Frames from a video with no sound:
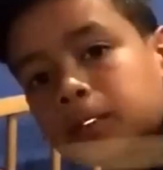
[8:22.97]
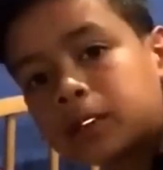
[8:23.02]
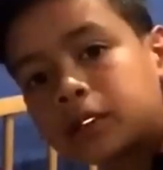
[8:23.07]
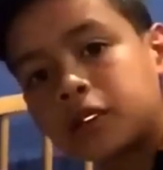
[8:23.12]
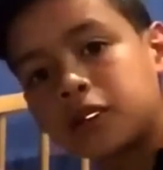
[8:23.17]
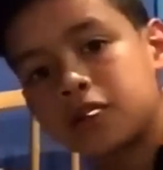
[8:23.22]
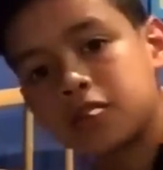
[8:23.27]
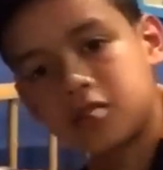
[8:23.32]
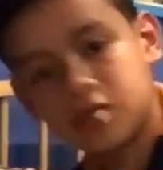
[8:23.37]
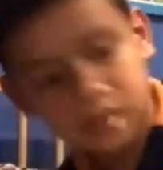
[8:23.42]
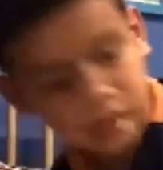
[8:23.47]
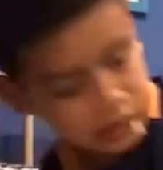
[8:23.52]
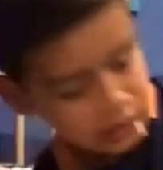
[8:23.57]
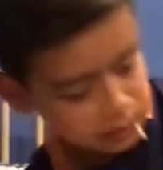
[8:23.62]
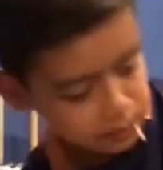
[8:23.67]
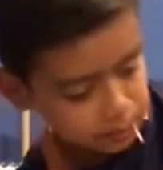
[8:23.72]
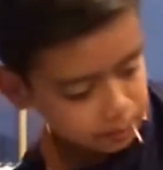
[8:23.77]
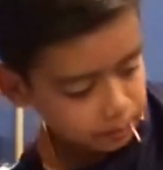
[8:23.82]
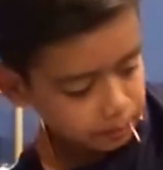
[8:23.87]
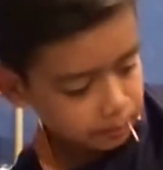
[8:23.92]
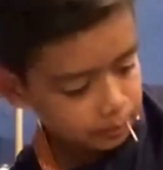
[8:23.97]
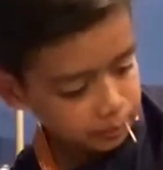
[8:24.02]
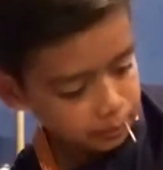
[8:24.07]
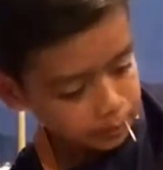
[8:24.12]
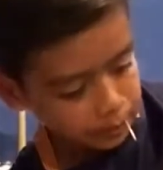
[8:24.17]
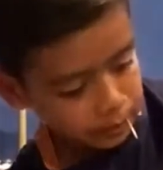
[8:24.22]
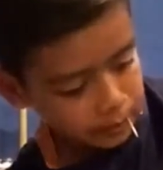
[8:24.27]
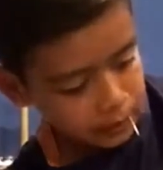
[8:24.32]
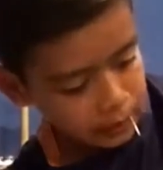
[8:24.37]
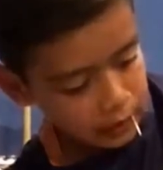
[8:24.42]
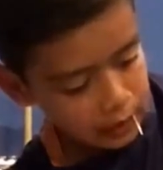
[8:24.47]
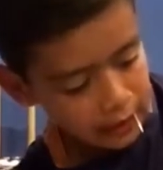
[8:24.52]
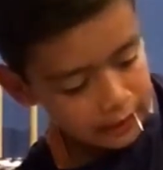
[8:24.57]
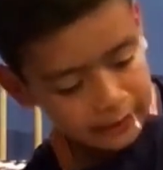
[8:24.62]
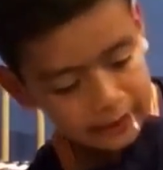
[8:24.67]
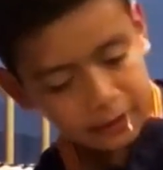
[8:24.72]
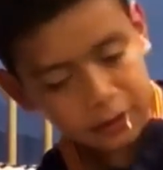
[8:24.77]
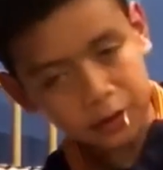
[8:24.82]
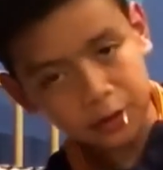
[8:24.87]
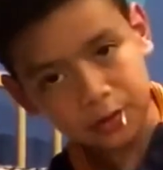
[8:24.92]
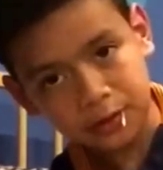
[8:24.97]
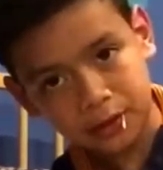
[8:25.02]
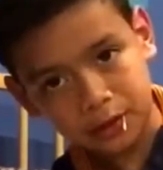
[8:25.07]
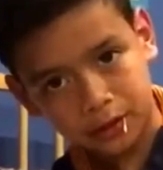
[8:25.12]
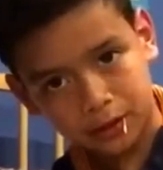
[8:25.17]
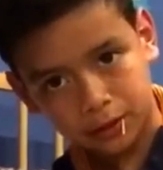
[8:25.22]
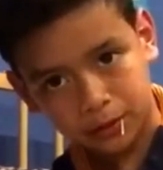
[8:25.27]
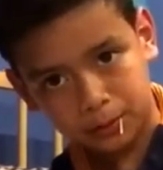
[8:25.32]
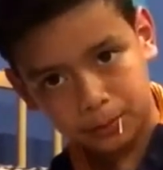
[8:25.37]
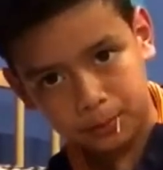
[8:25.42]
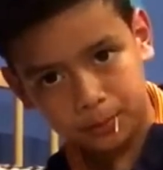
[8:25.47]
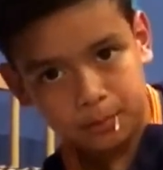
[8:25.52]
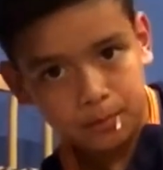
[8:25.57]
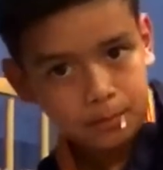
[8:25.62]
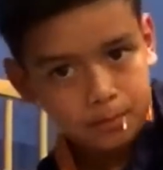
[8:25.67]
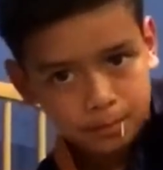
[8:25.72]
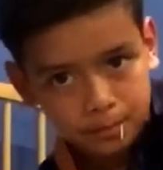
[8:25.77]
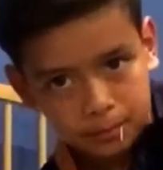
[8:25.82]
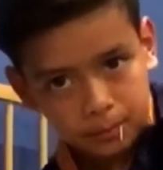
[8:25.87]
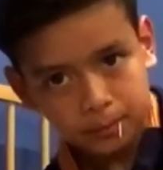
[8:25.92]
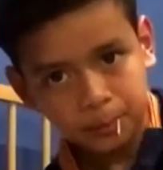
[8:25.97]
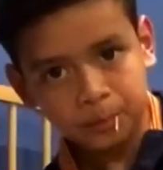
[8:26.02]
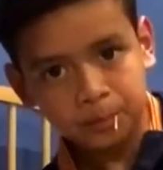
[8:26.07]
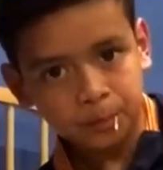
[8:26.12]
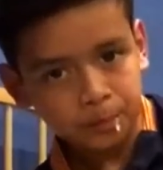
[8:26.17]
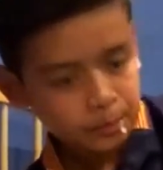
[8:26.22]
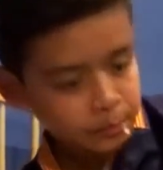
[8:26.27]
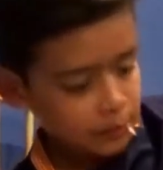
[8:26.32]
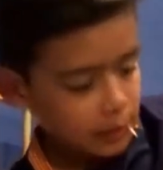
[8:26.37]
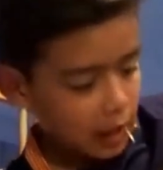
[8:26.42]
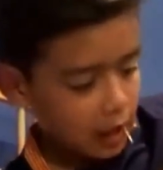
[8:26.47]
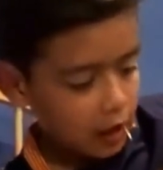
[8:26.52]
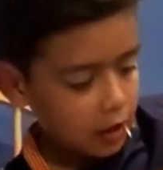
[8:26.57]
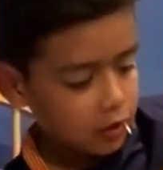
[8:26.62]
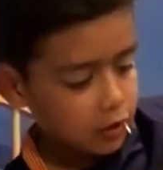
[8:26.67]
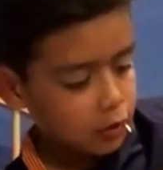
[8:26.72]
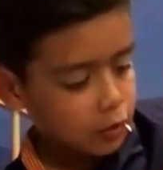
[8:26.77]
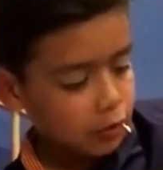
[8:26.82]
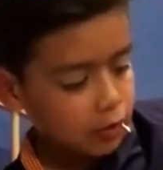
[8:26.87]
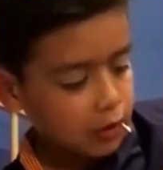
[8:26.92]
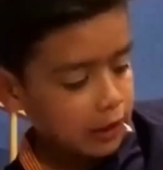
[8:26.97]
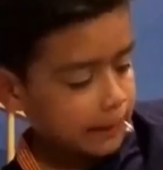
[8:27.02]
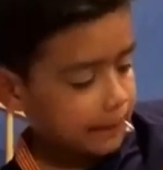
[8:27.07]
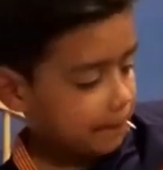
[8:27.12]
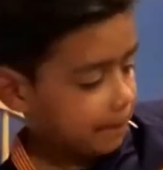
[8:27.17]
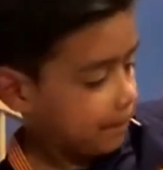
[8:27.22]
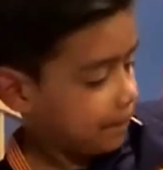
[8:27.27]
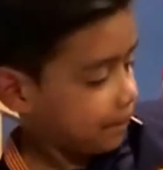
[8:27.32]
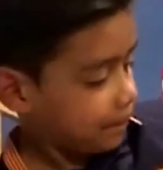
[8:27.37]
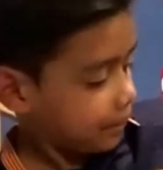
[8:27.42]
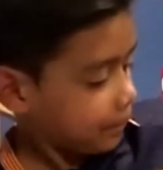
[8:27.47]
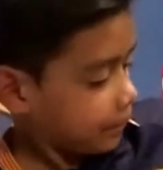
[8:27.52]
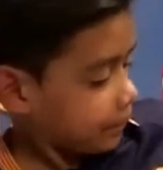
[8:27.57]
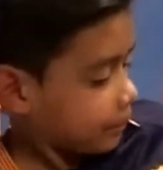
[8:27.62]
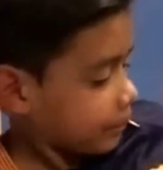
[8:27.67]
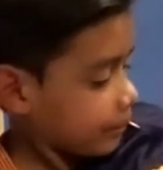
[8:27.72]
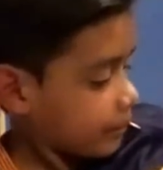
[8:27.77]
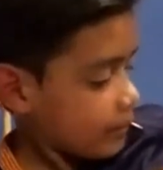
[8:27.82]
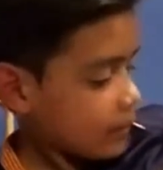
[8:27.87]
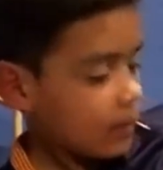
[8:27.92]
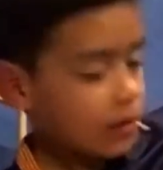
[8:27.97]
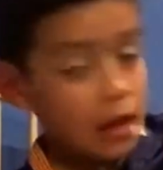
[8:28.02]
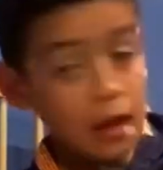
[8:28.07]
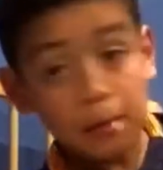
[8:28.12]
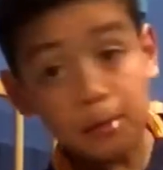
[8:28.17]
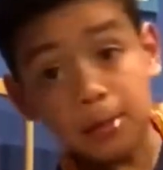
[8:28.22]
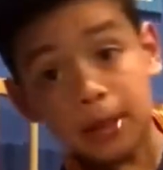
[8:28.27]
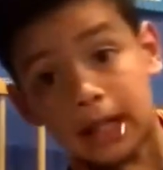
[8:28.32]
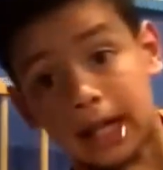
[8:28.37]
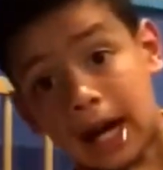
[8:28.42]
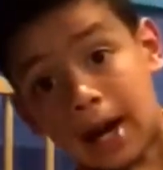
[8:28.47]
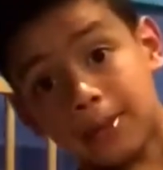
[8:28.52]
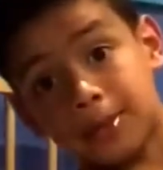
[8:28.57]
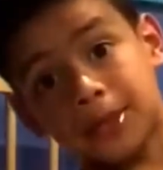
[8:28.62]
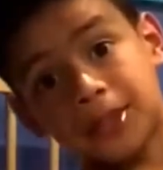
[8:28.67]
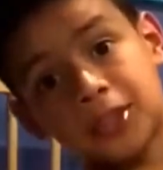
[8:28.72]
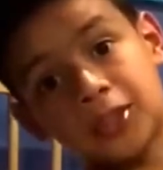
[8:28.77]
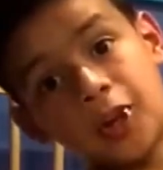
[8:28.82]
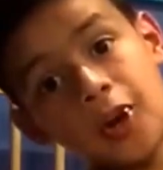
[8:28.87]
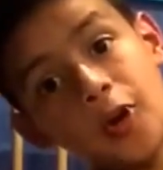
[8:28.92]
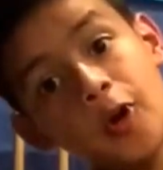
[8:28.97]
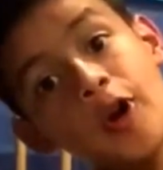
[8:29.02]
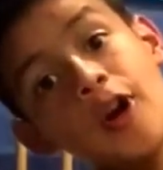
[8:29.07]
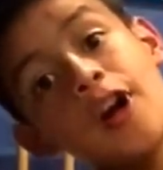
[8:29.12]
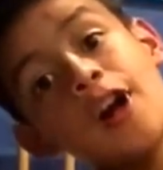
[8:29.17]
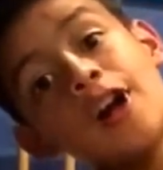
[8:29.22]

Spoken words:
because, like, I like chewing on them. I don't know why. But I'm so,